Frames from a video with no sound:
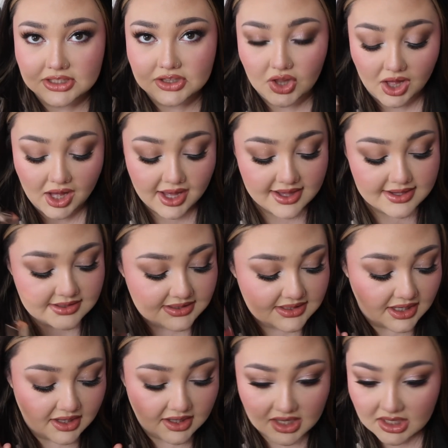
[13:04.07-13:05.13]
gloss,
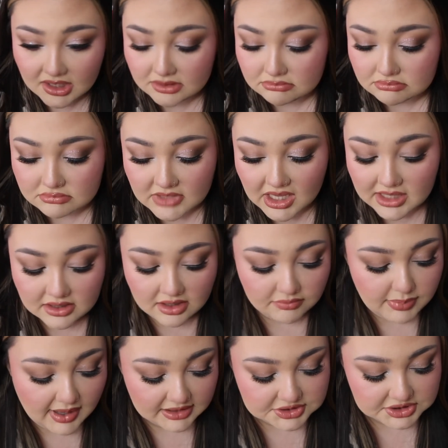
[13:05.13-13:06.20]
I
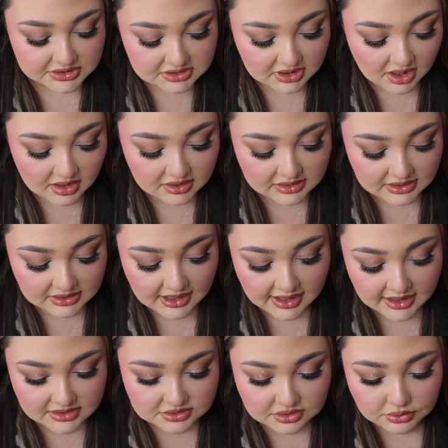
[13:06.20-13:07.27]
love Patrick Ta. He
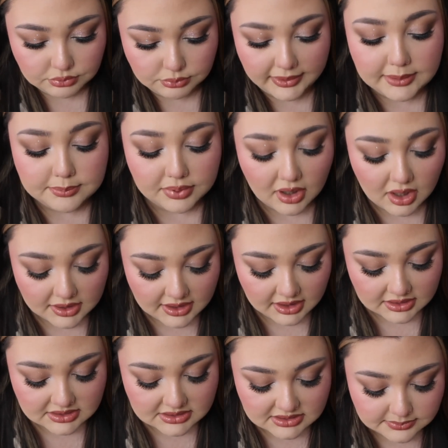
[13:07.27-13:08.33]
has great
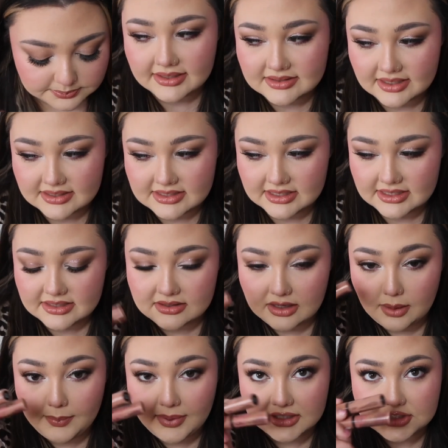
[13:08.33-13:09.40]
products. Next, I see these in
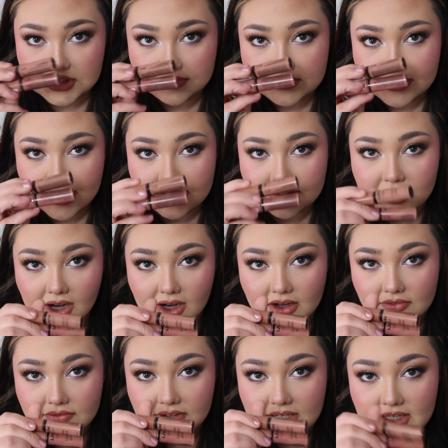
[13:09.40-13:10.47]
a bunch of TikTok
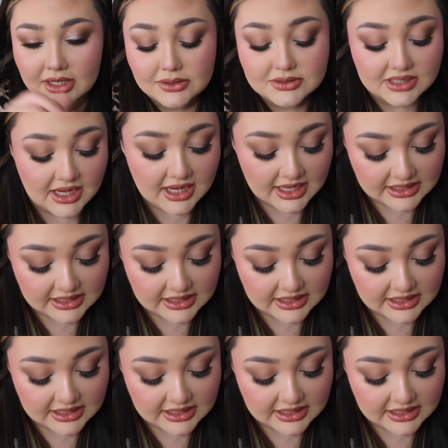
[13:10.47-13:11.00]
videos.